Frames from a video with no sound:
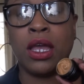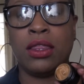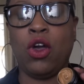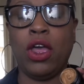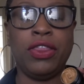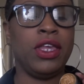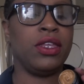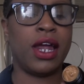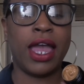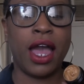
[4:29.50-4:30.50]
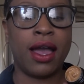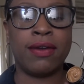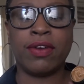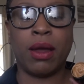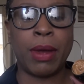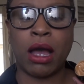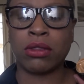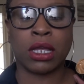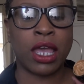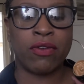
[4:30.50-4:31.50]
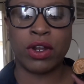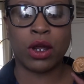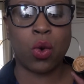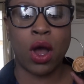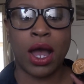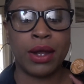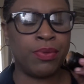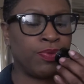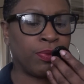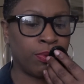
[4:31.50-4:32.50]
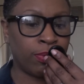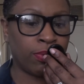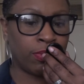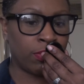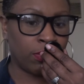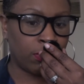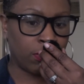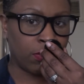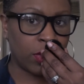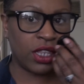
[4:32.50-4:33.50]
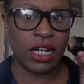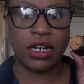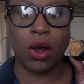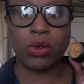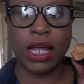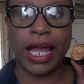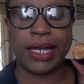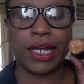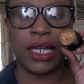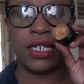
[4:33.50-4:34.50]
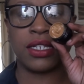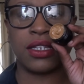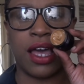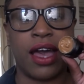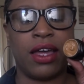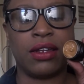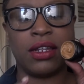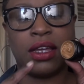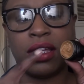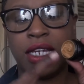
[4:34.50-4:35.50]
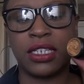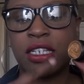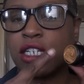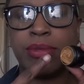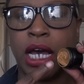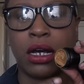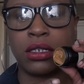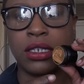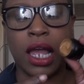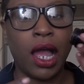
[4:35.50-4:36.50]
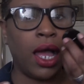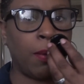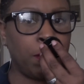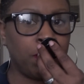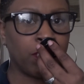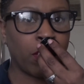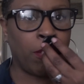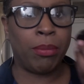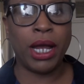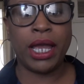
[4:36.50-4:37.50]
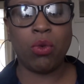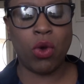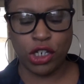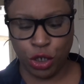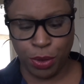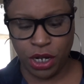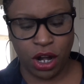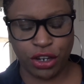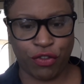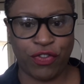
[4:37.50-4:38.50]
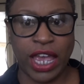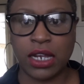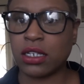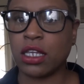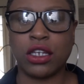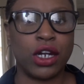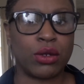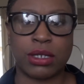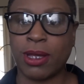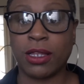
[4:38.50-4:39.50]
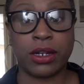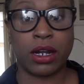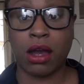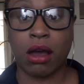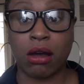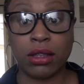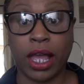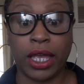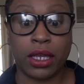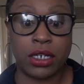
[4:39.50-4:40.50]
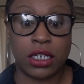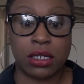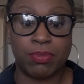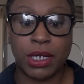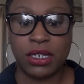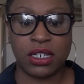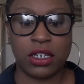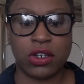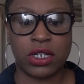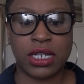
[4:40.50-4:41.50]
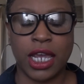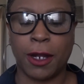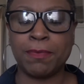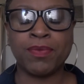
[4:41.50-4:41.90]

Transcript: The only thing that I have about the Kevyn Aucoin that I don't like is that is the smell. Um. But once you put it on your face, you don't smell it at all. Like, it just blends into your skin.